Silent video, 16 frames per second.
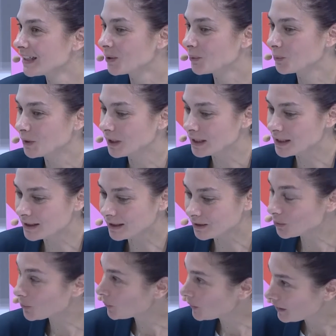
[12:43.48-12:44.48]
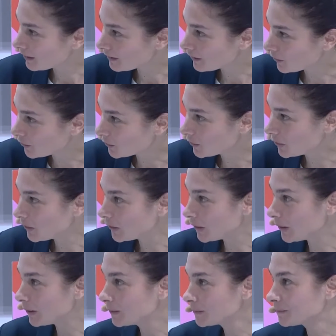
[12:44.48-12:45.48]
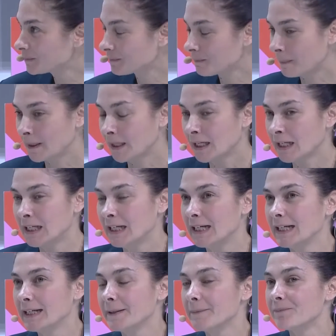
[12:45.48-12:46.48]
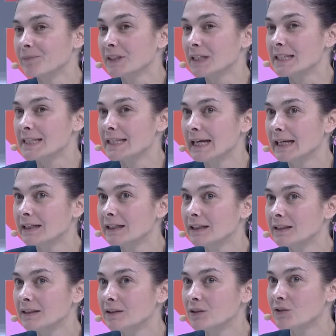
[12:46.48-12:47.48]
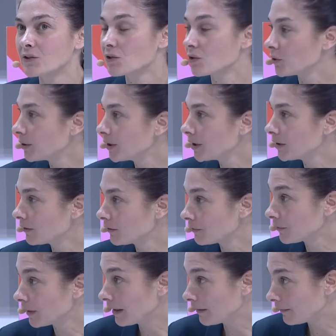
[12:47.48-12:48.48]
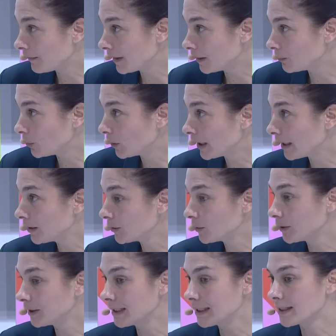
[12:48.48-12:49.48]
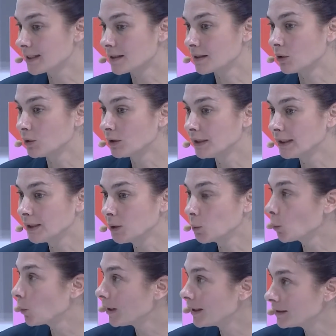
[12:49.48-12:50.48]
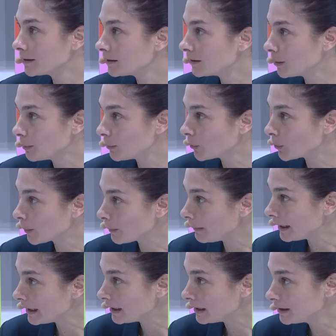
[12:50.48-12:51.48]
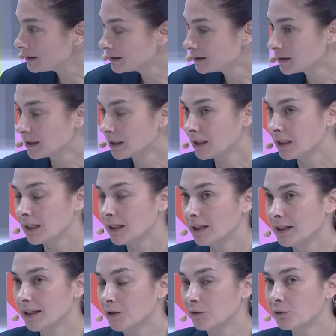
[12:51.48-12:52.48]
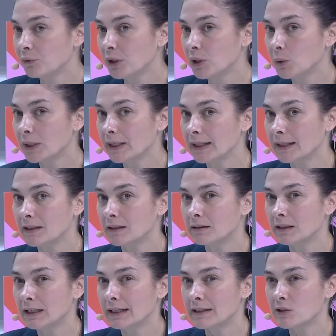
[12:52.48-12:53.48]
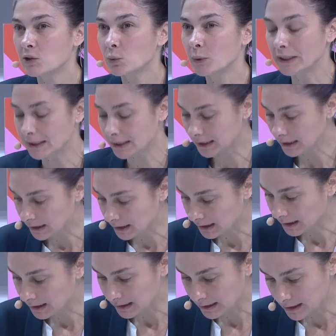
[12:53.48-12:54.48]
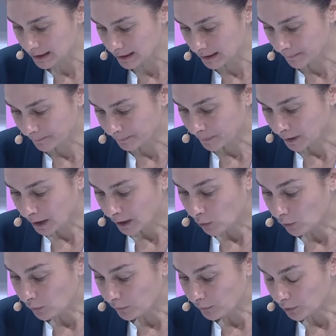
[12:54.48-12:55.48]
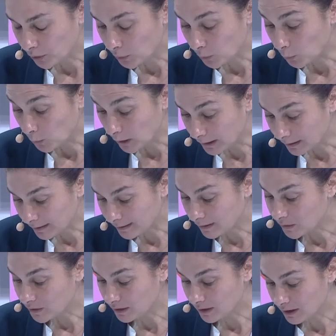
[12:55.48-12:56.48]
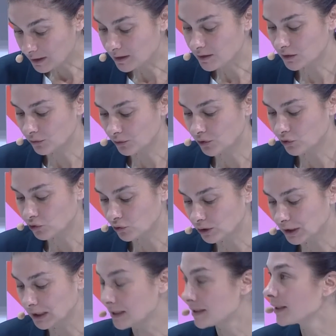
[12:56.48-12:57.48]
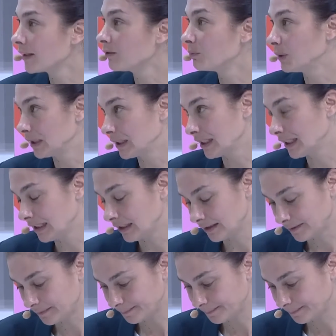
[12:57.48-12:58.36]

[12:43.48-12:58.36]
We'll start with you, Laurent. Sadly, the story of Rafael Moreno is only one among many. If we look at the last 20 years, over 1,600 journalists have been killed.